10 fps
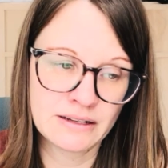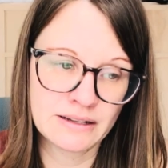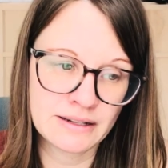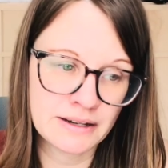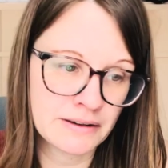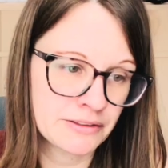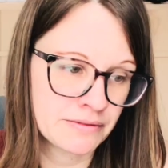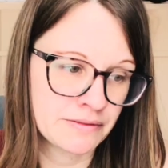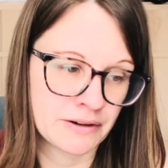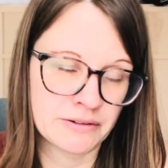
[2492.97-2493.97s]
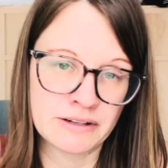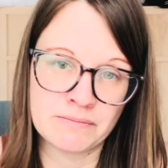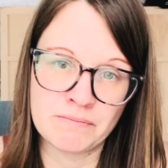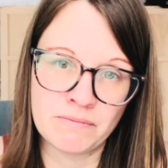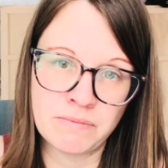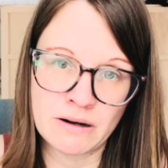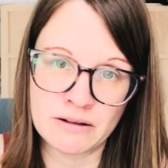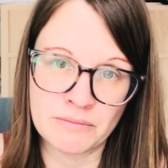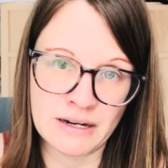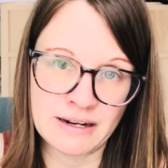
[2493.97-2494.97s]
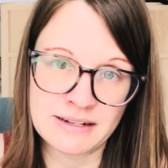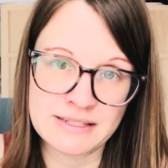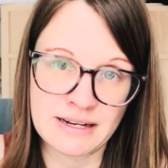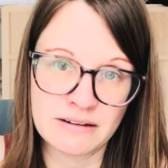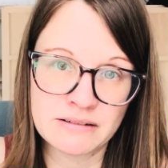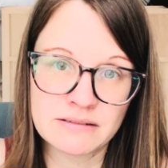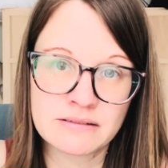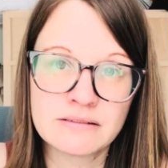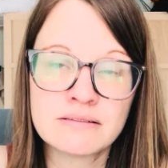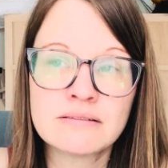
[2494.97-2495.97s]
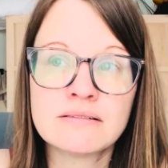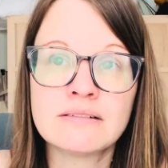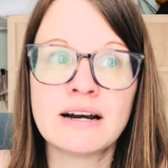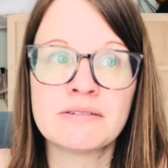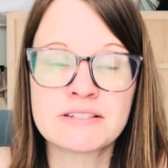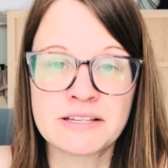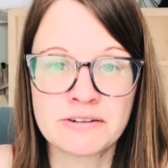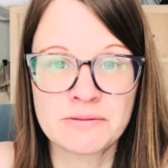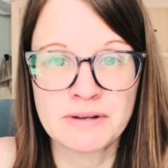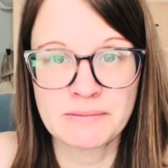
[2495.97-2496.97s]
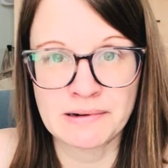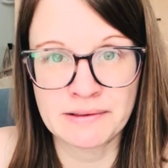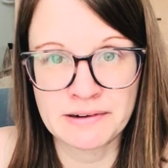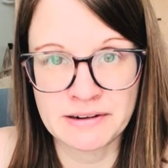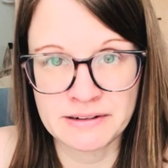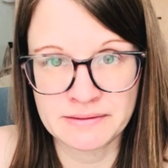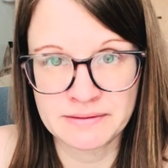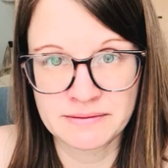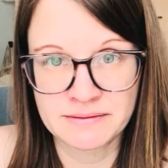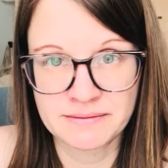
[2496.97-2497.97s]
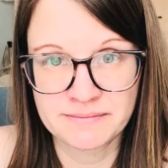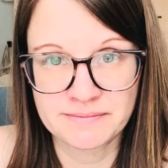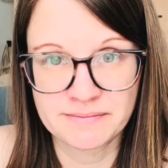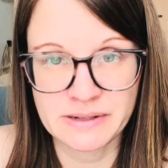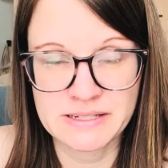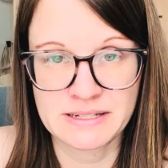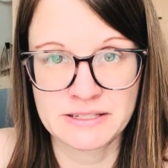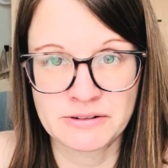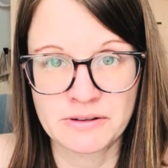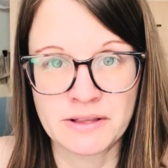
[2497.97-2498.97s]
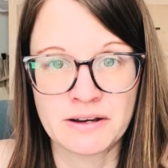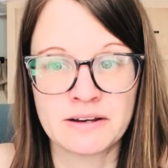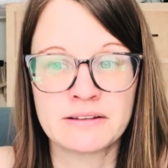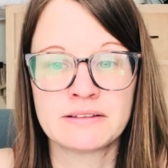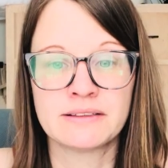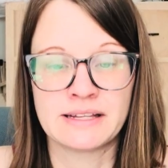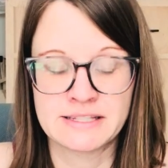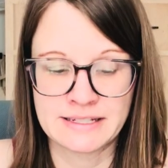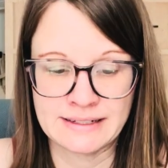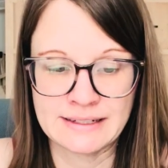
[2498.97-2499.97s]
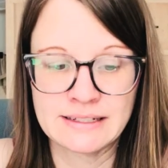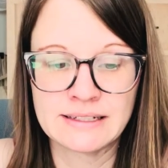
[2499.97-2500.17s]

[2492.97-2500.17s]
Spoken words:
I got off the phone and bawled my eyes out. I was there with my brother and my sister-in-law, Lindsay.